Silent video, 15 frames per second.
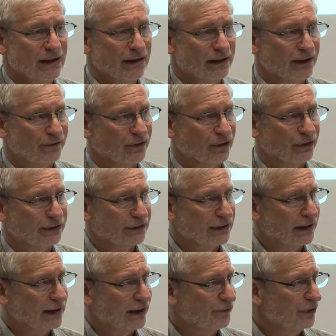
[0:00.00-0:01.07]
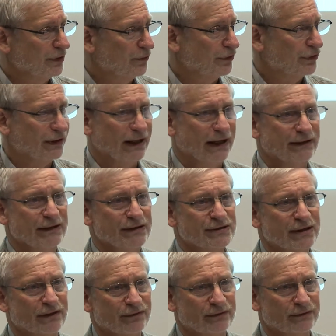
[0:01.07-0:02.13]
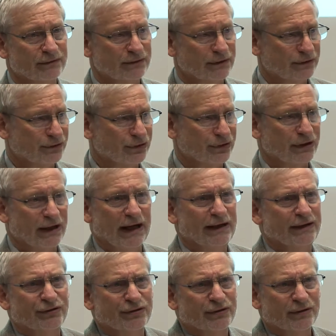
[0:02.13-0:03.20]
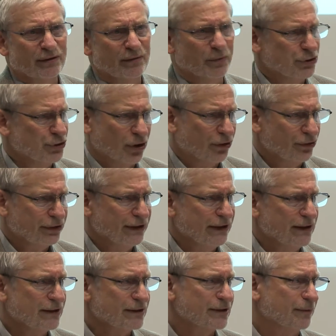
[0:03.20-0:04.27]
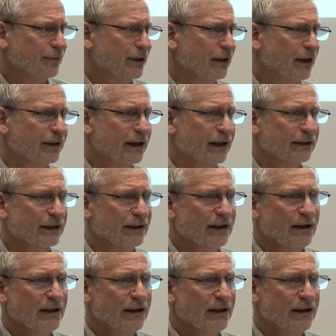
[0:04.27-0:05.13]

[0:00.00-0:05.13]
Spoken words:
They've got a government with an 87-8 majority, something like that.